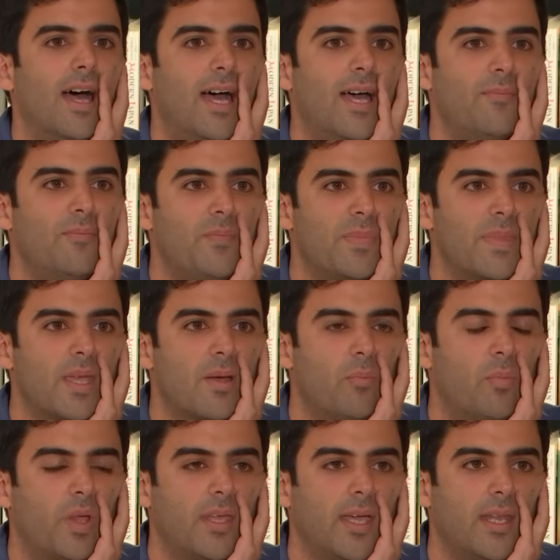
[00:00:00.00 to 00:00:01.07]

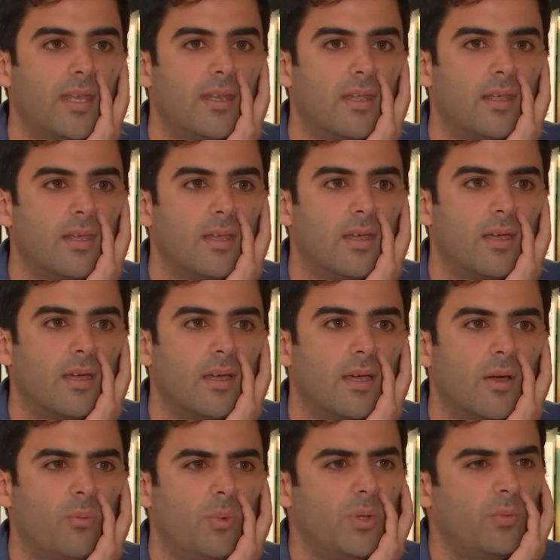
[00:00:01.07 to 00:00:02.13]
But then
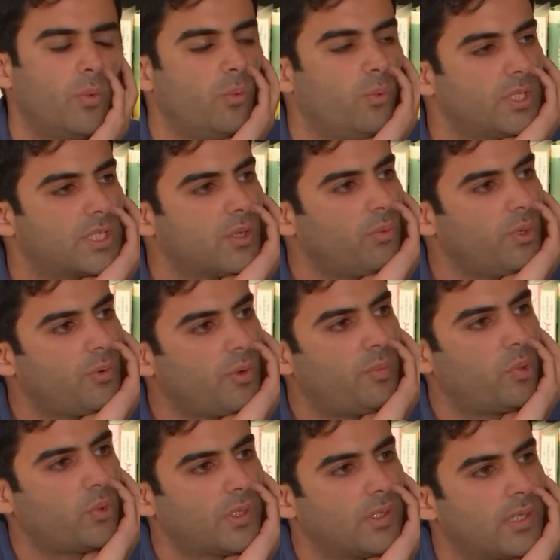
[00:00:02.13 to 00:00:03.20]
we
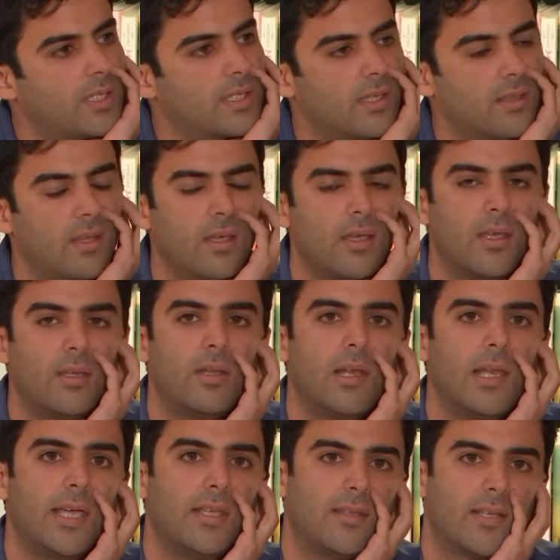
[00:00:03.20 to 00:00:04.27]
reported this in
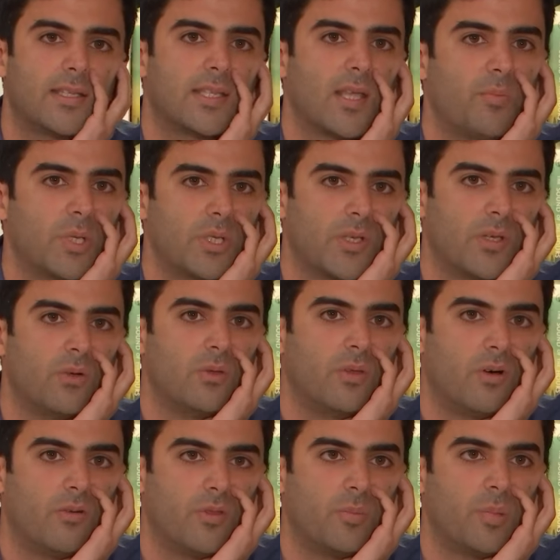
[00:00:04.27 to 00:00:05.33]
the latest
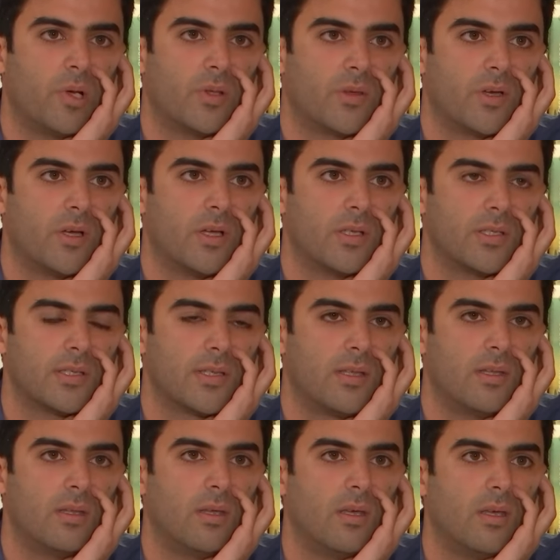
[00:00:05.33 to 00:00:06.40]
episode of the podcast,
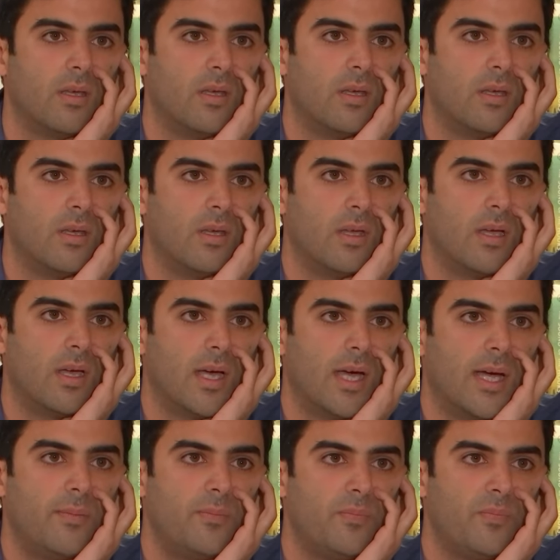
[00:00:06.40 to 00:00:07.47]

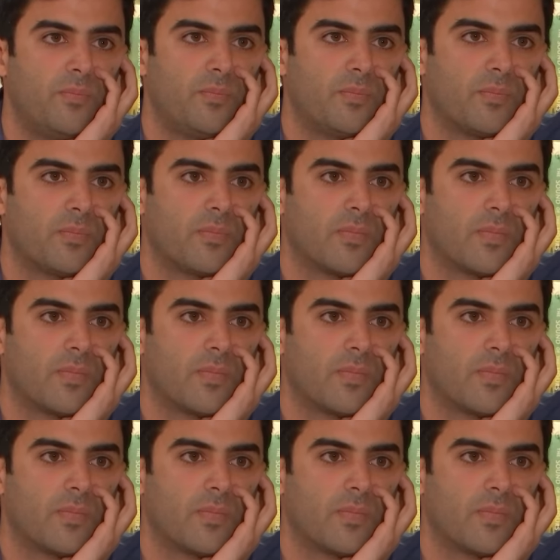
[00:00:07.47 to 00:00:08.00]
and